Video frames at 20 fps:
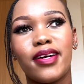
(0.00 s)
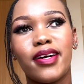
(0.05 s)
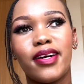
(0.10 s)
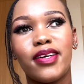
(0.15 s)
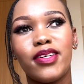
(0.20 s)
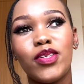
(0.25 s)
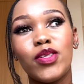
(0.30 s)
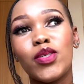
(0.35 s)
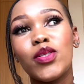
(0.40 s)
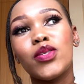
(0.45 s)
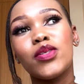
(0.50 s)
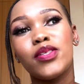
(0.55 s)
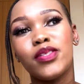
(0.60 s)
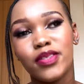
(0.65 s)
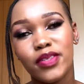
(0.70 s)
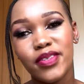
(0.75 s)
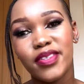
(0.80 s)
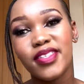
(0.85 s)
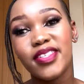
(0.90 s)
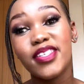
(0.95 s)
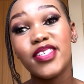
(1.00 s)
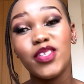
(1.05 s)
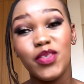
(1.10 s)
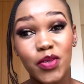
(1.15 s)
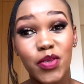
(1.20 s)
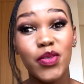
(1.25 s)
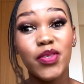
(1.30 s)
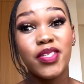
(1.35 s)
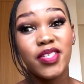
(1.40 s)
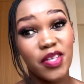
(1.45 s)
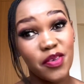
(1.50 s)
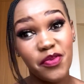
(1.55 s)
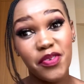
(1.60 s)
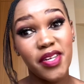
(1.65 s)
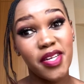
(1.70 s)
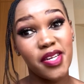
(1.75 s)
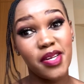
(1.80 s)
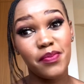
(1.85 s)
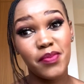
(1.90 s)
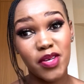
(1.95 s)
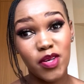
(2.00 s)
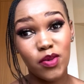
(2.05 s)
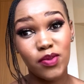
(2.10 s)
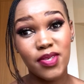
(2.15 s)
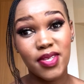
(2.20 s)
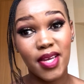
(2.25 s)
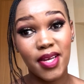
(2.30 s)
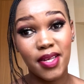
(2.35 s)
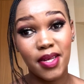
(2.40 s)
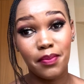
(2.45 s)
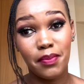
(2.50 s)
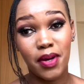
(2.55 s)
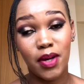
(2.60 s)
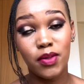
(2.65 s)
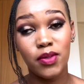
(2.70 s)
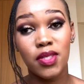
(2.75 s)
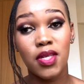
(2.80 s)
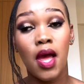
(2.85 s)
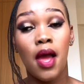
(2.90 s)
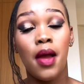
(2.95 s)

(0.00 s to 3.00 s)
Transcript: you should definitely be concerned about